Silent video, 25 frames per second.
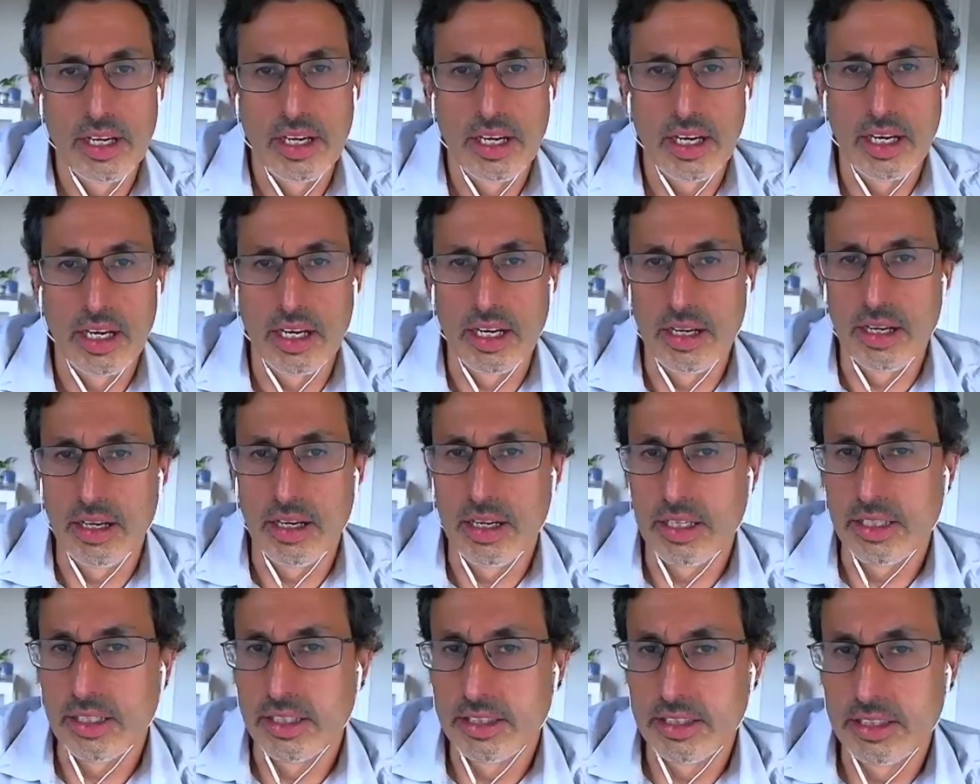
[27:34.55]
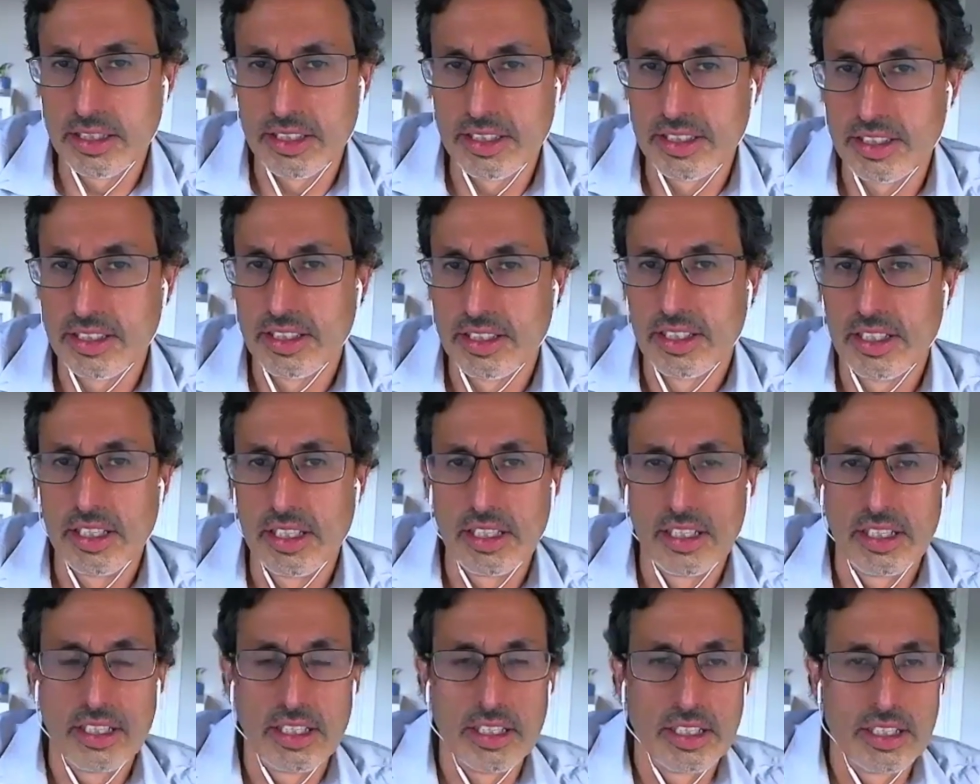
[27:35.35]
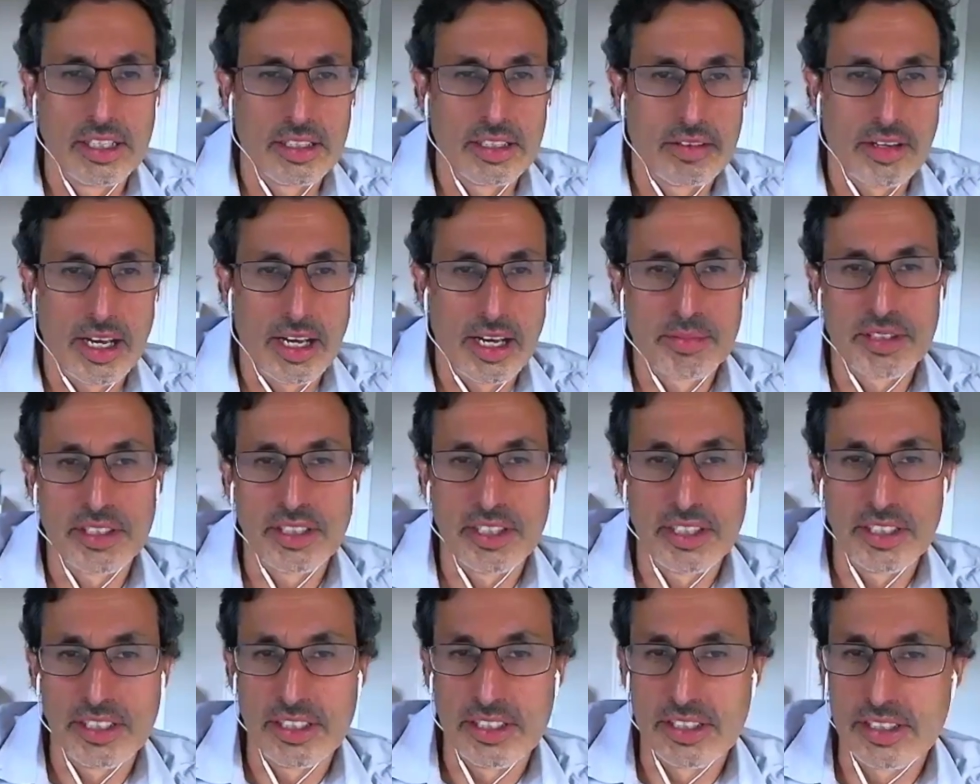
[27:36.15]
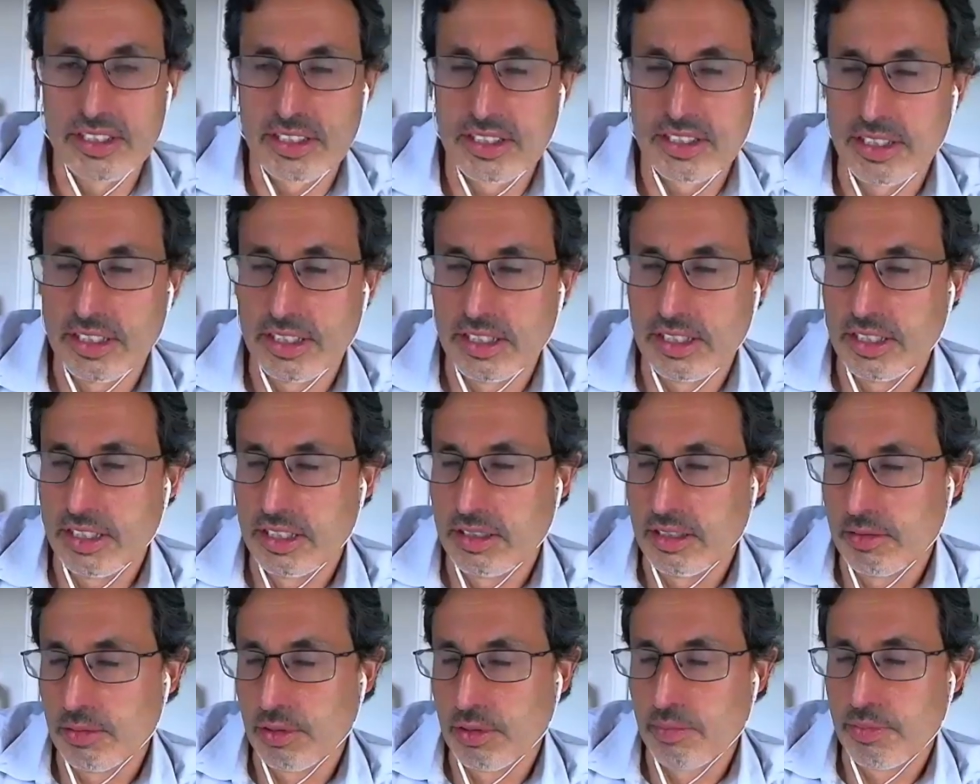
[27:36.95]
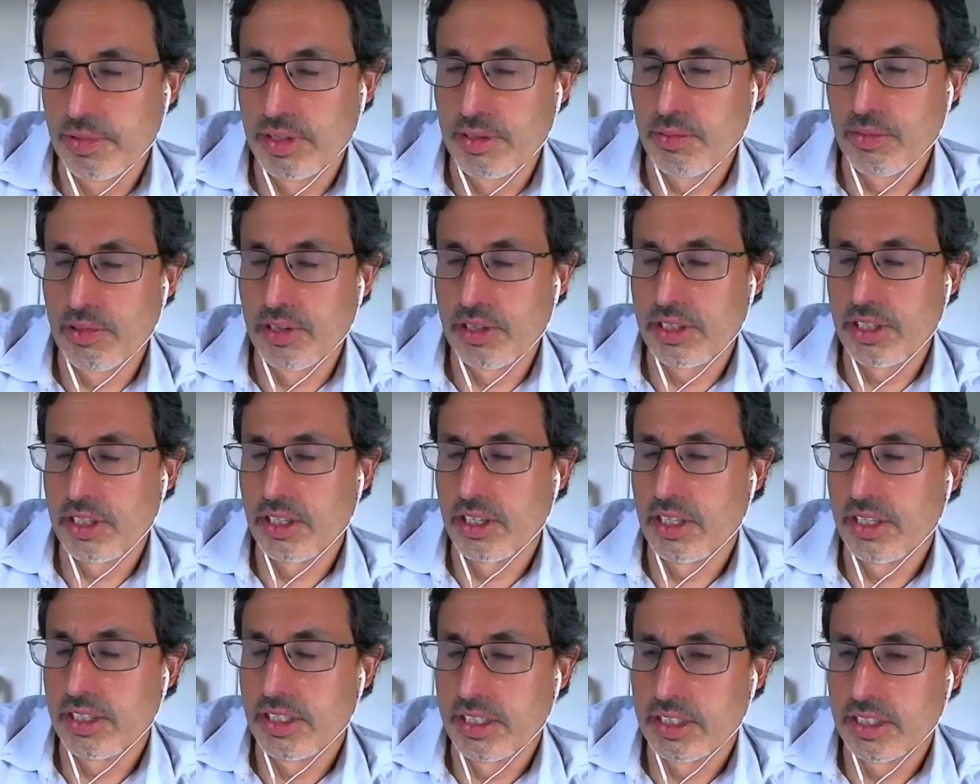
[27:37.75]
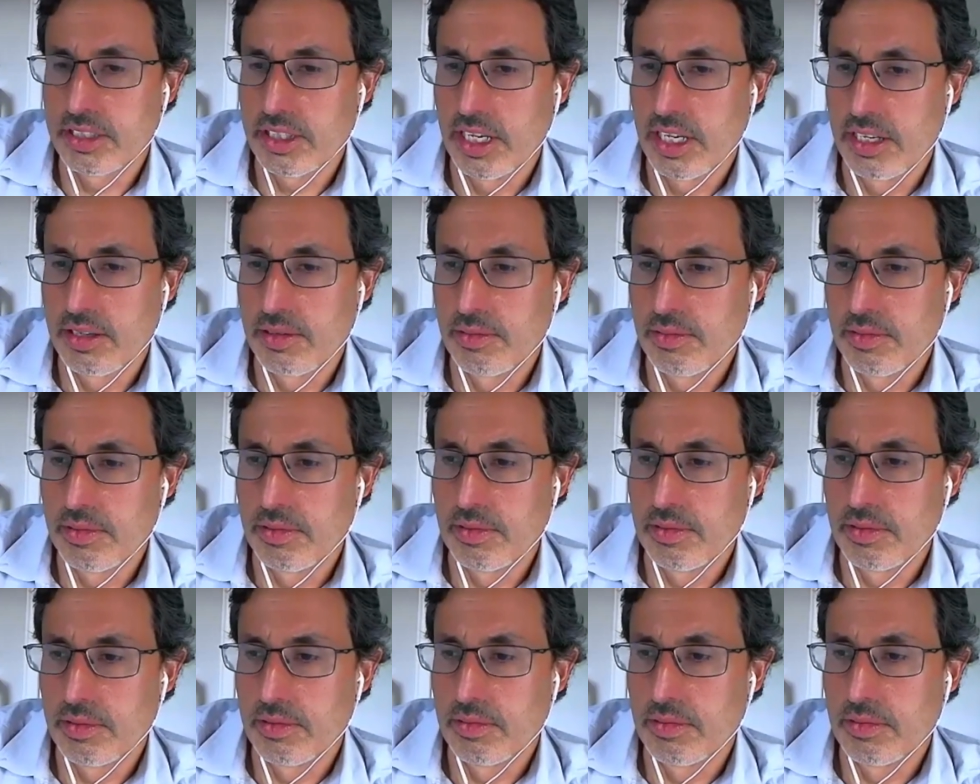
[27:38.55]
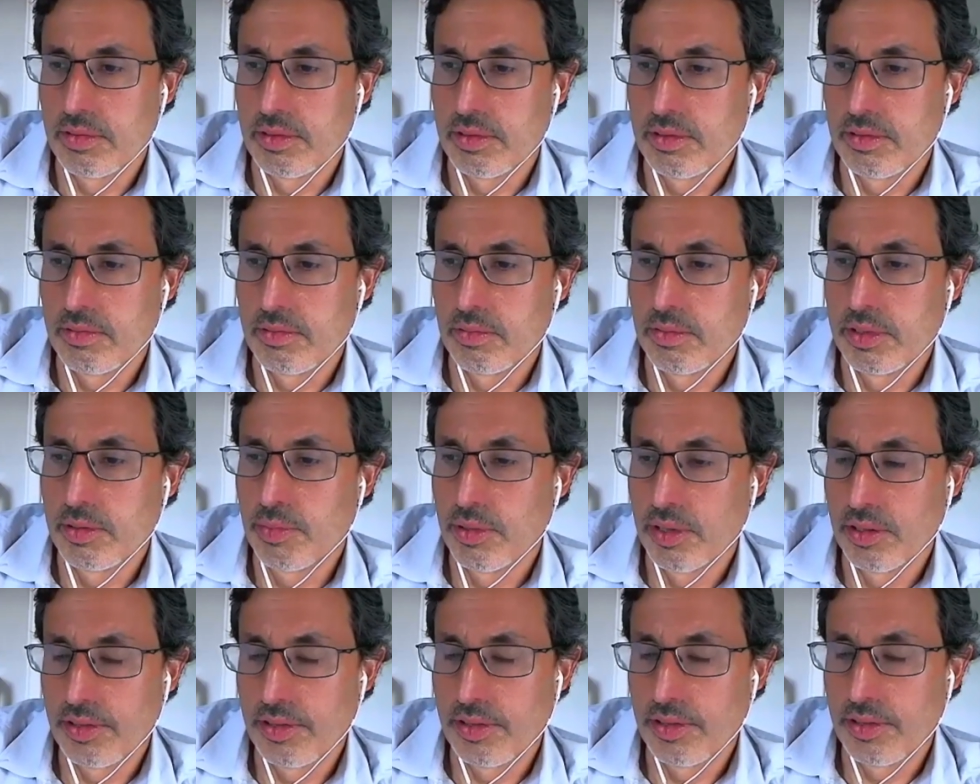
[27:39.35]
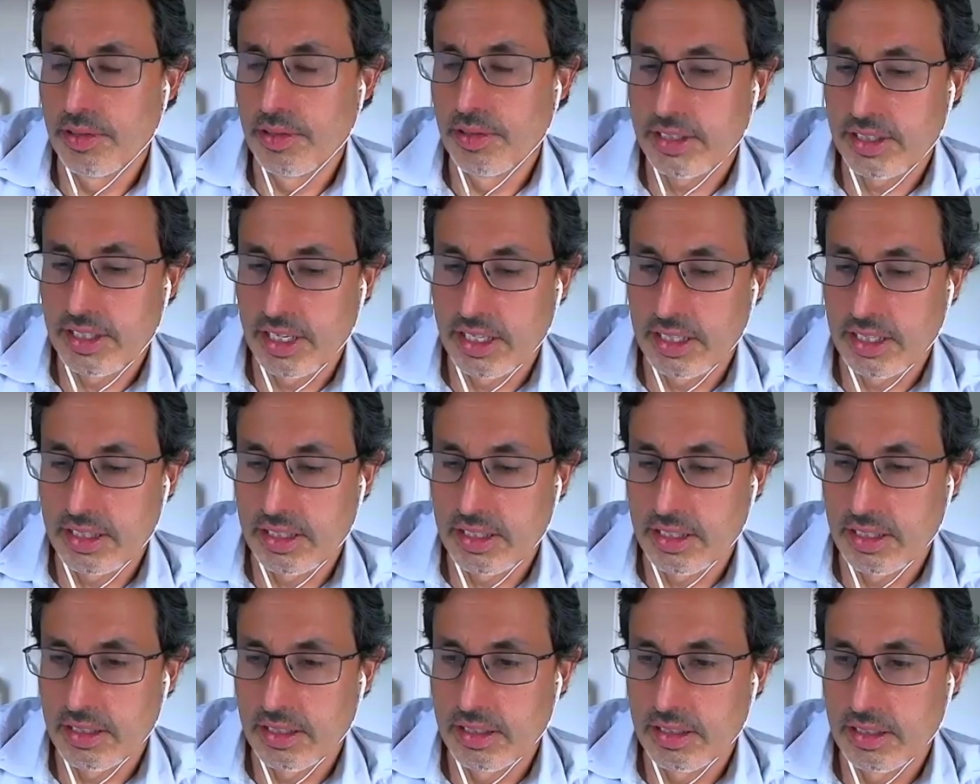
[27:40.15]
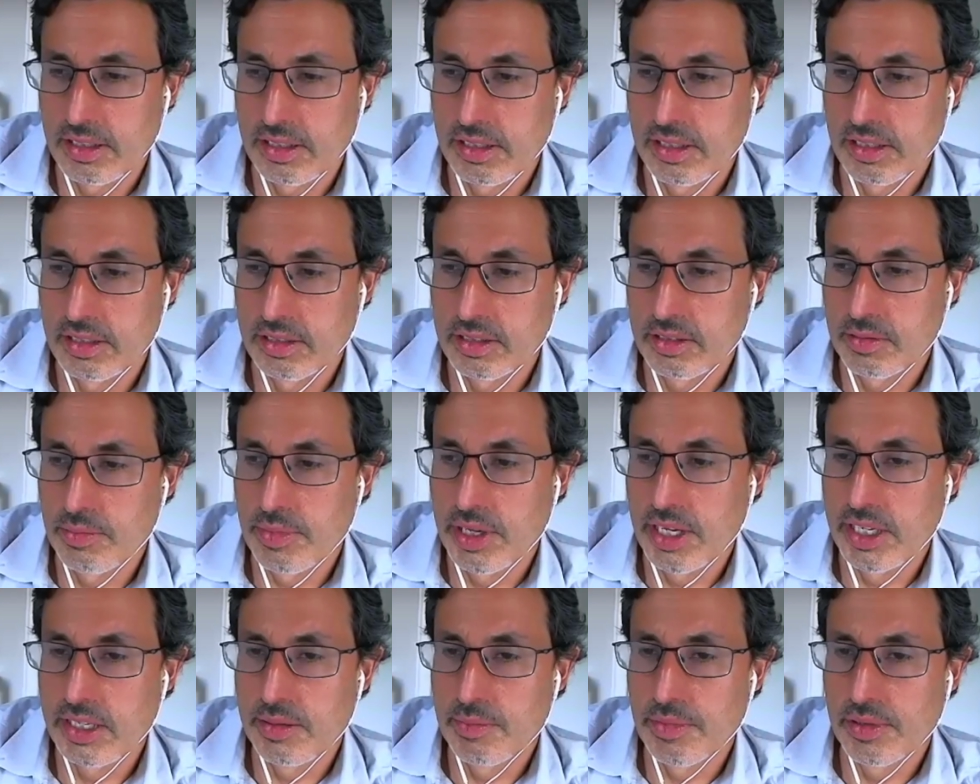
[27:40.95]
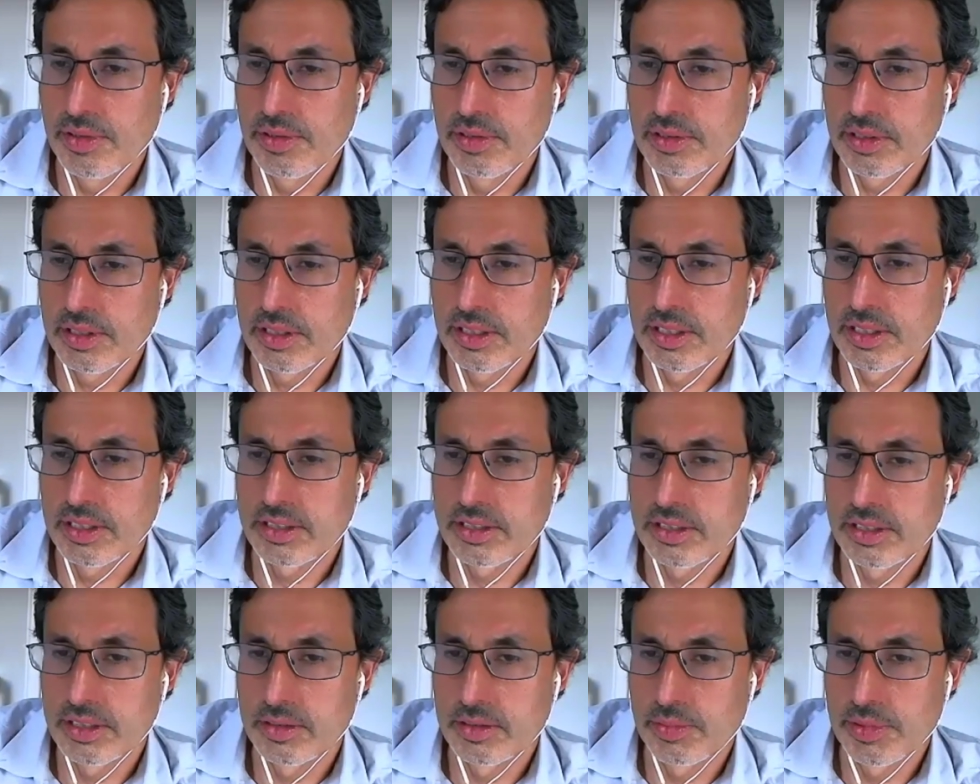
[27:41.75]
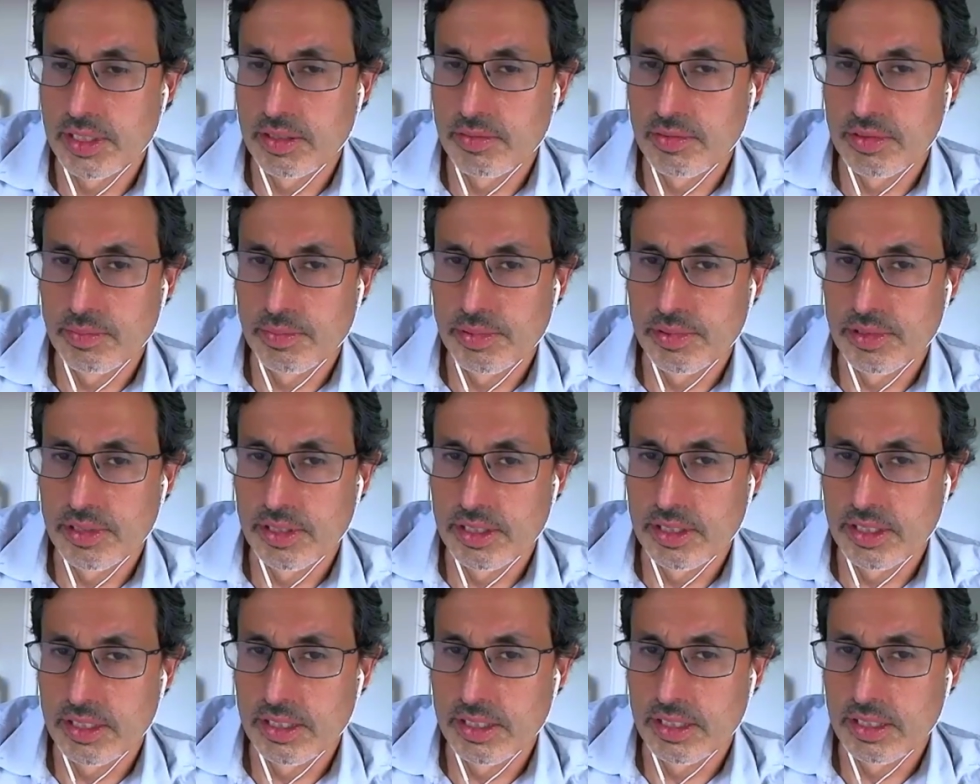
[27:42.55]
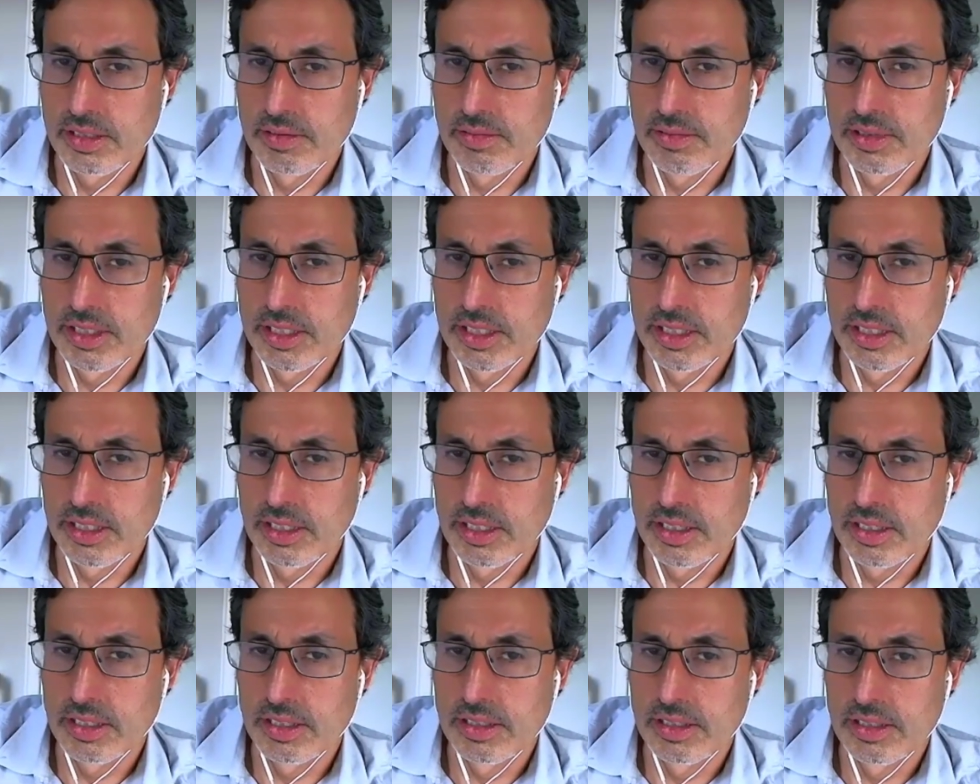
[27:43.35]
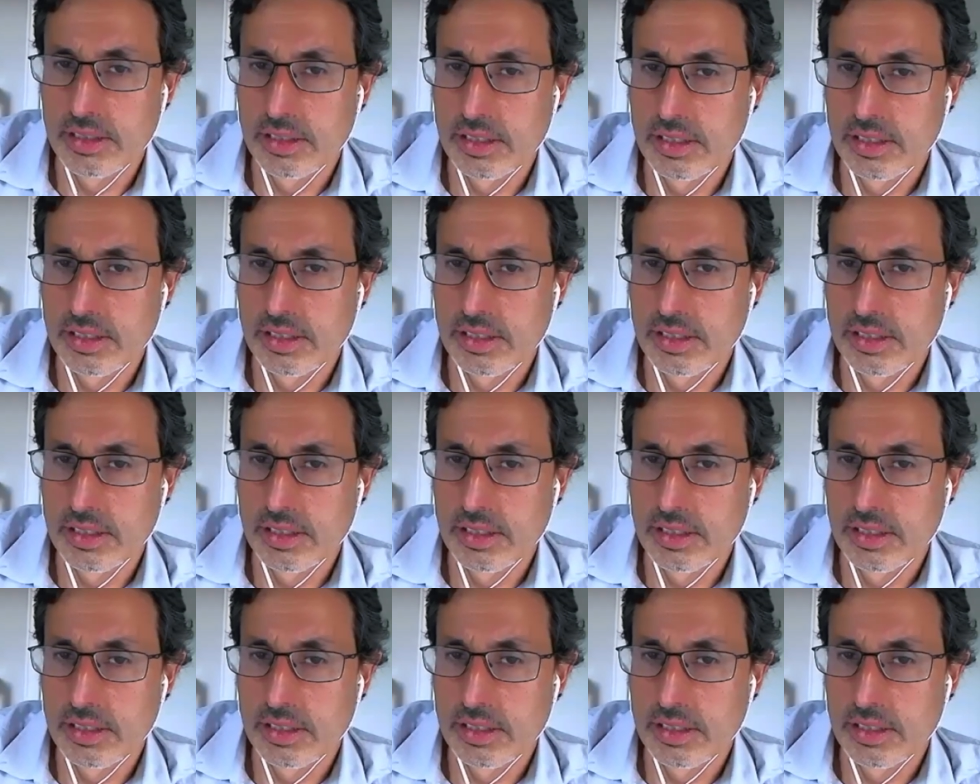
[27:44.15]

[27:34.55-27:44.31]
uh, Izzy Grabski is it, it, we've been working on this and we both think that the, there's many more clusters being reported than there really are.